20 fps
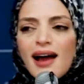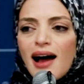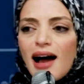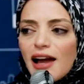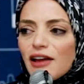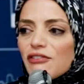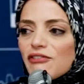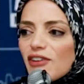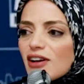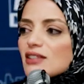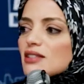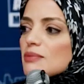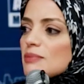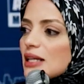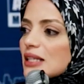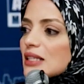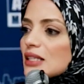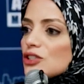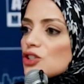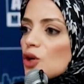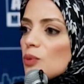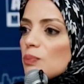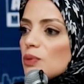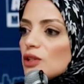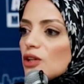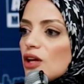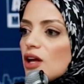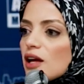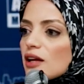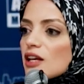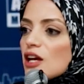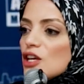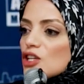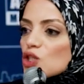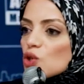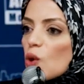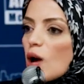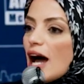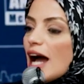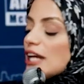I fundamentally don't belong,
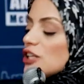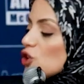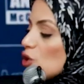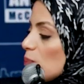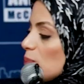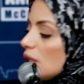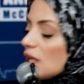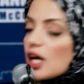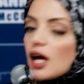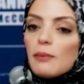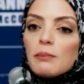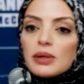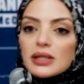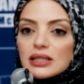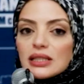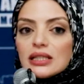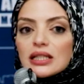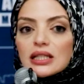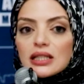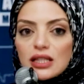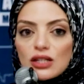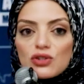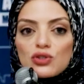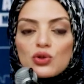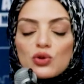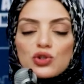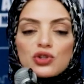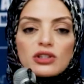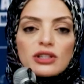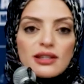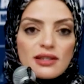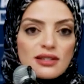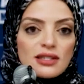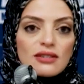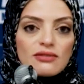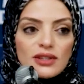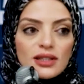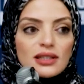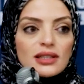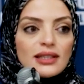so I don't become politically and socially and
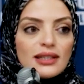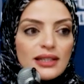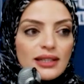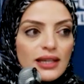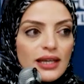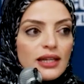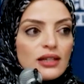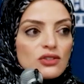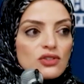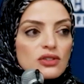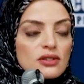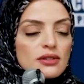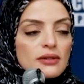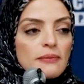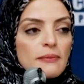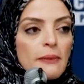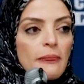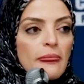civically engaged.